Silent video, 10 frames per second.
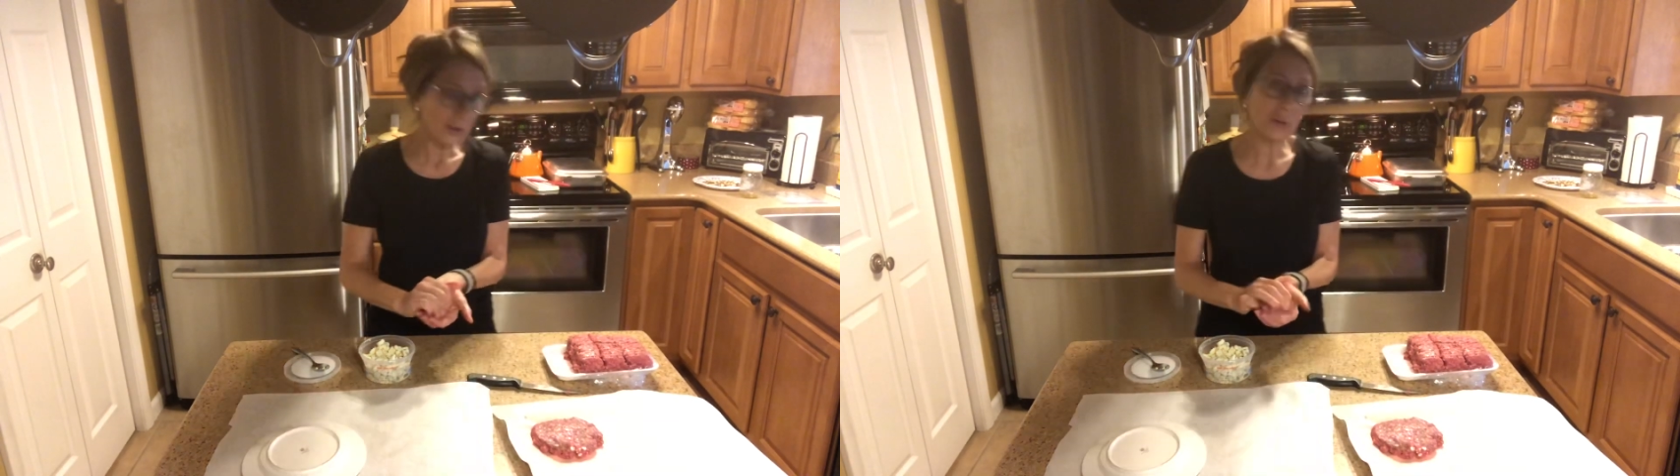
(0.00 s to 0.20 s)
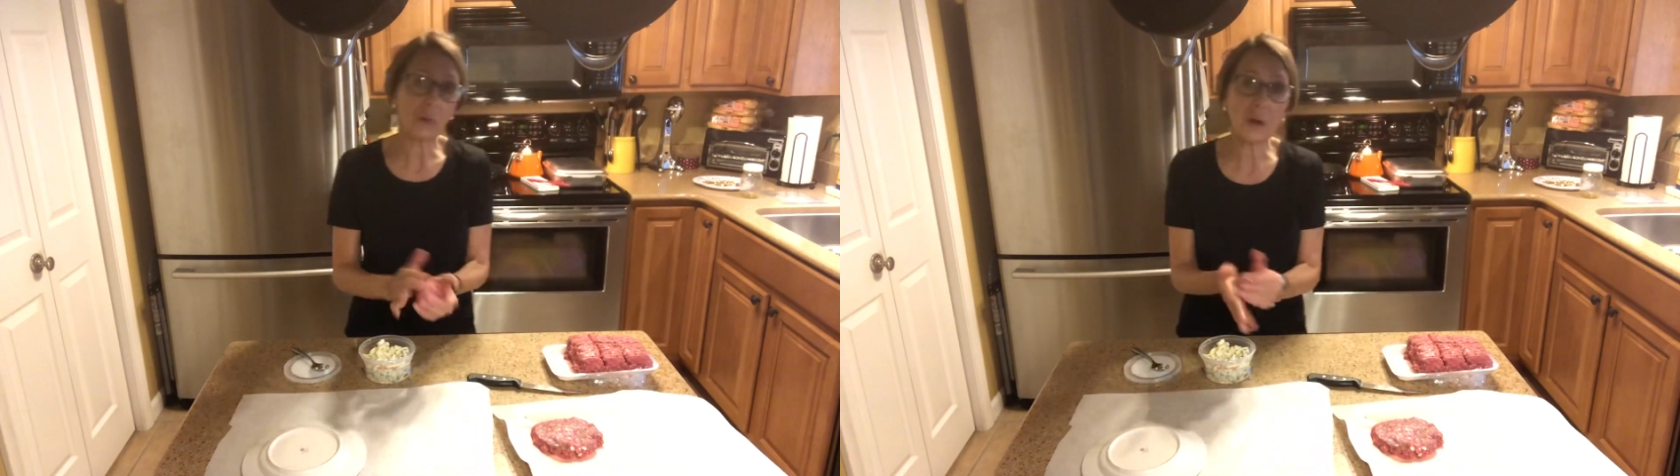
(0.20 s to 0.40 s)

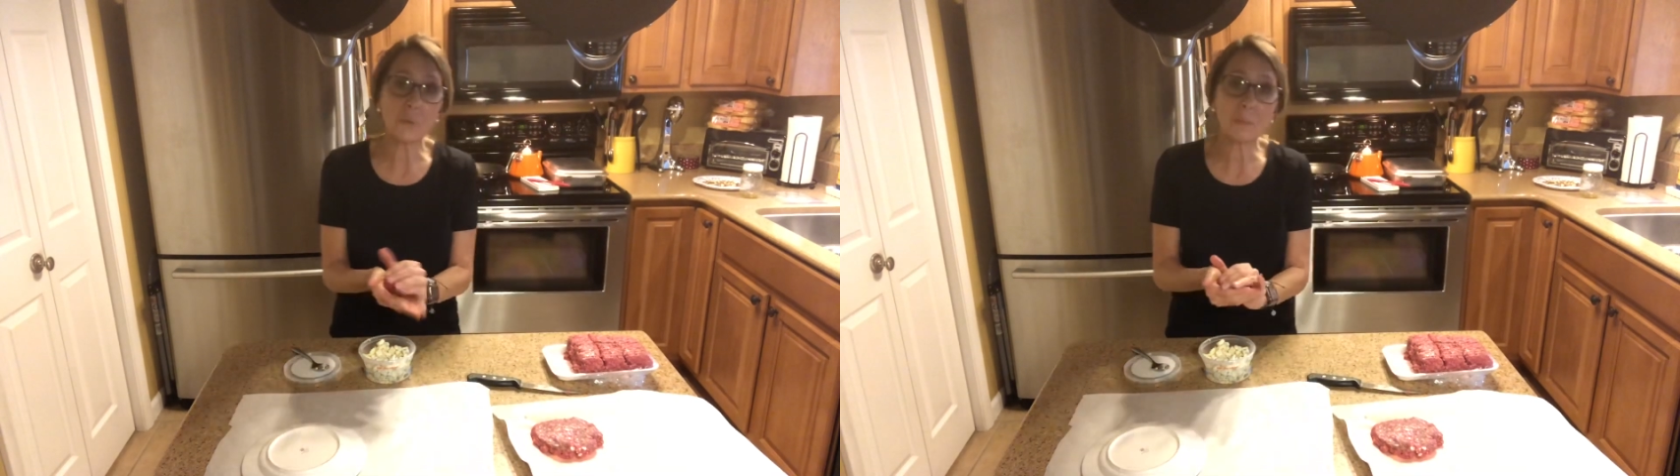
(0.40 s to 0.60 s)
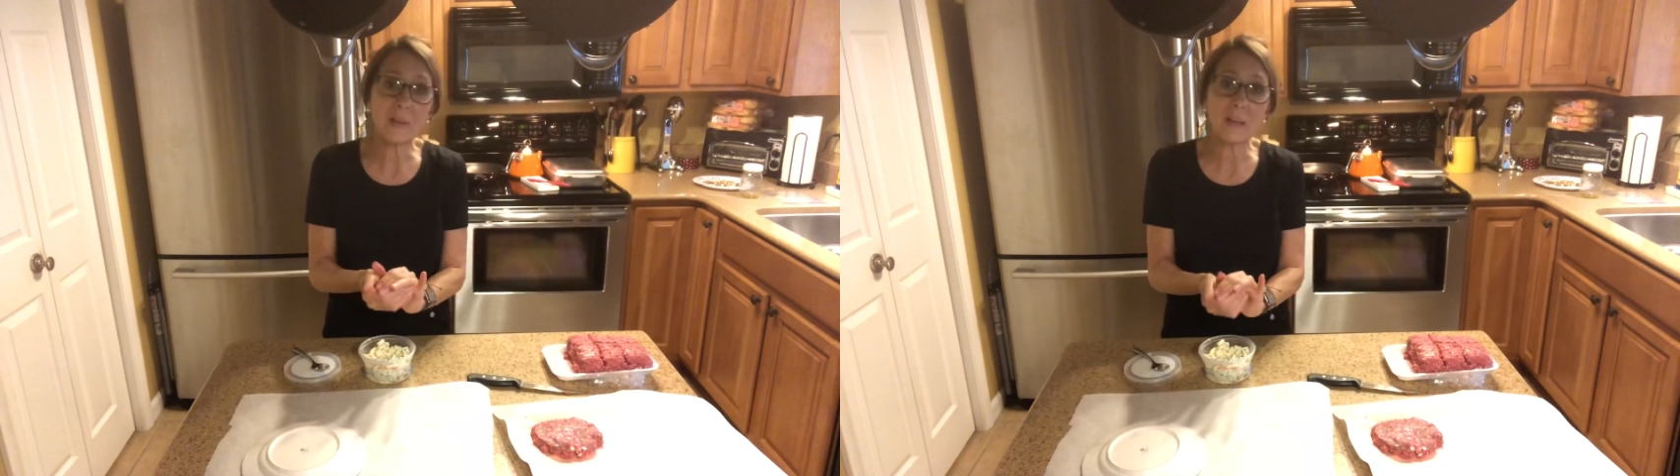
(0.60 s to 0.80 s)

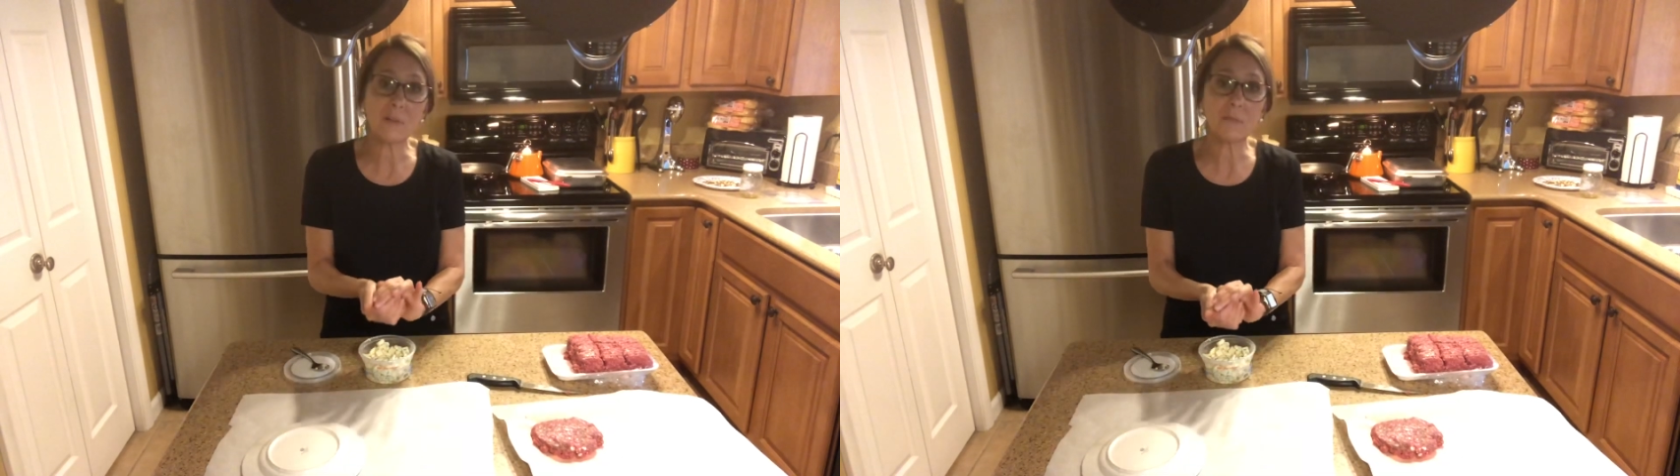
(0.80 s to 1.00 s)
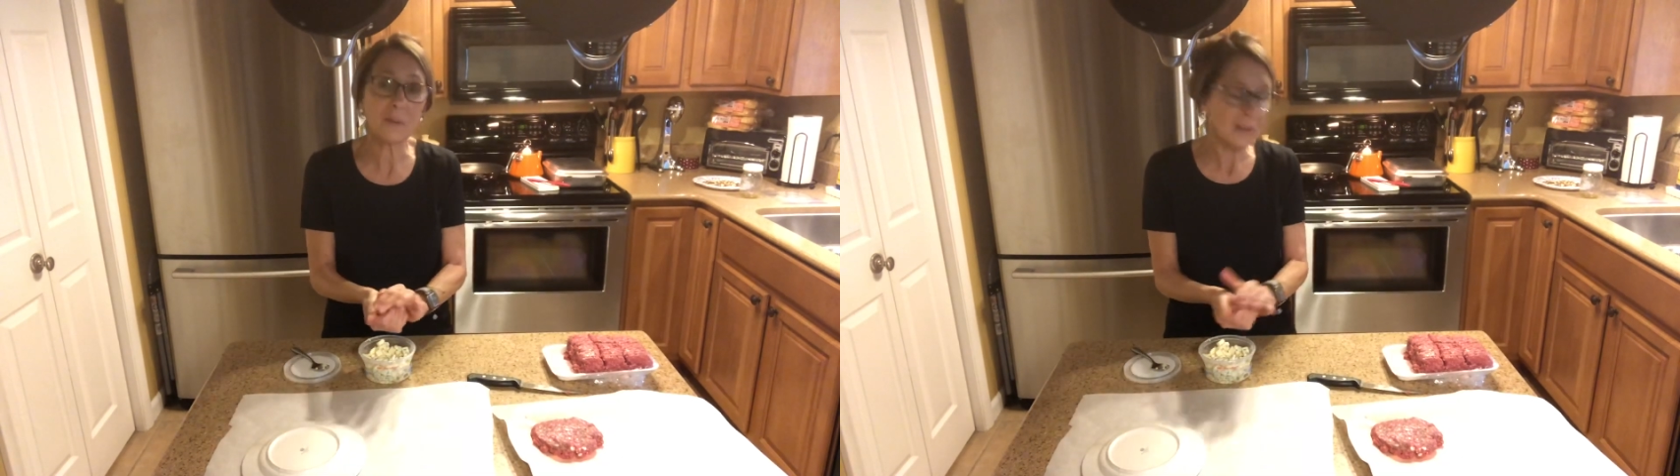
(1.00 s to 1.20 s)
ground beef
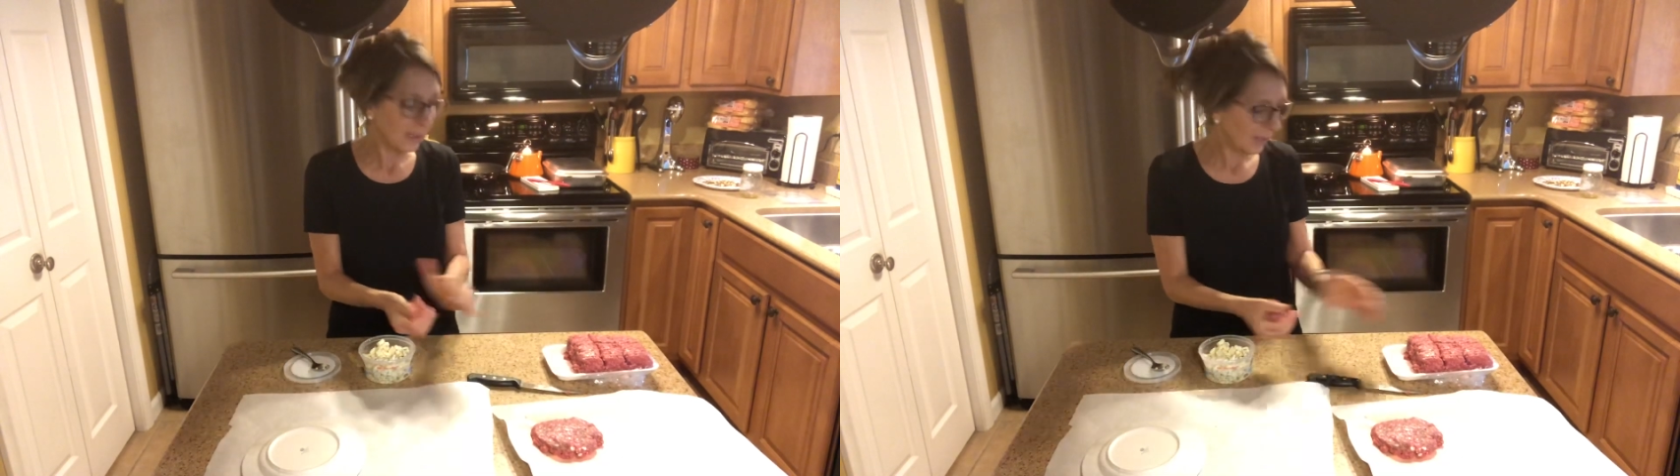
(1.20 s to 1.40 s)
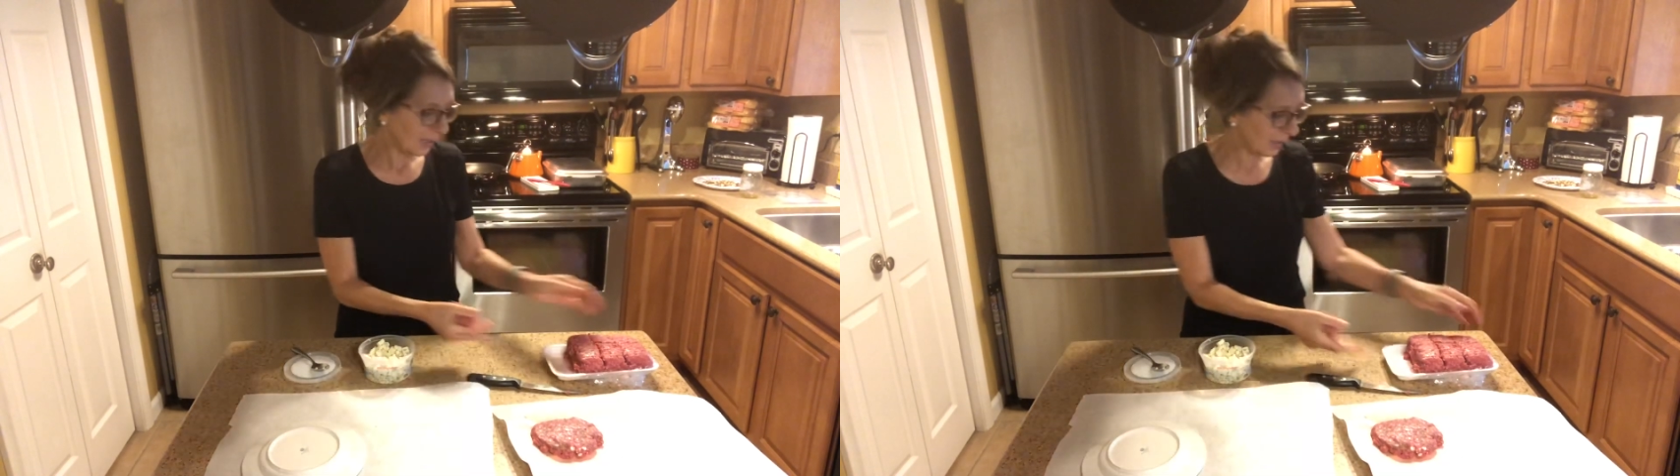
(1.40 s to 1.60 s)

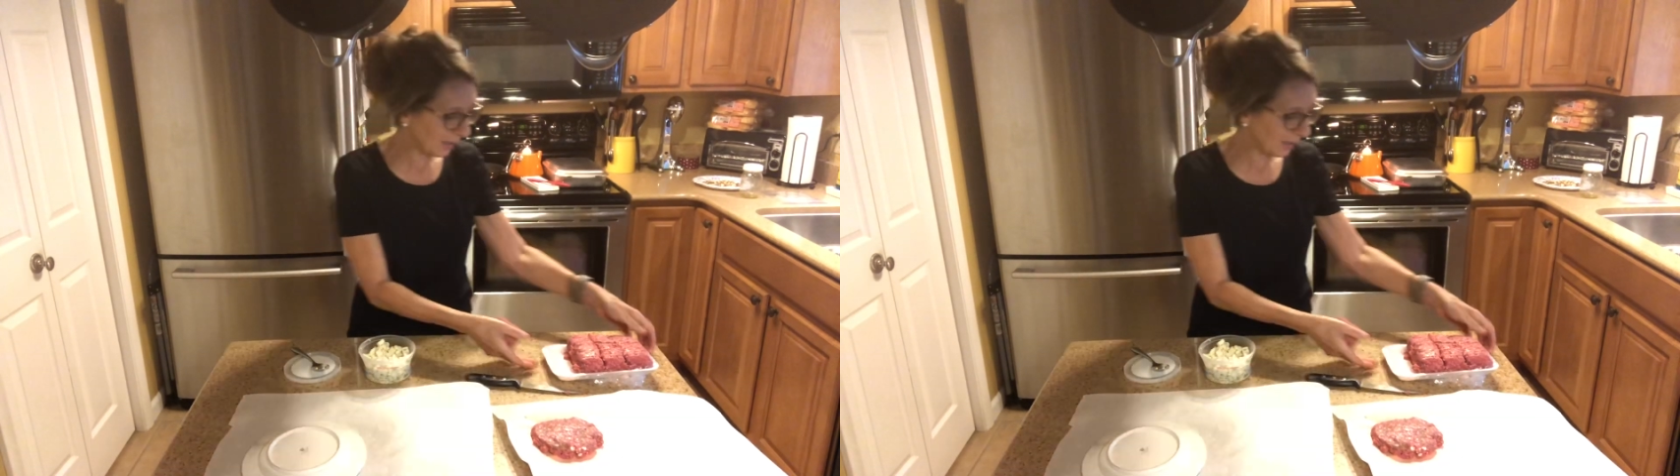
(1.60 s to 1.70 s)
and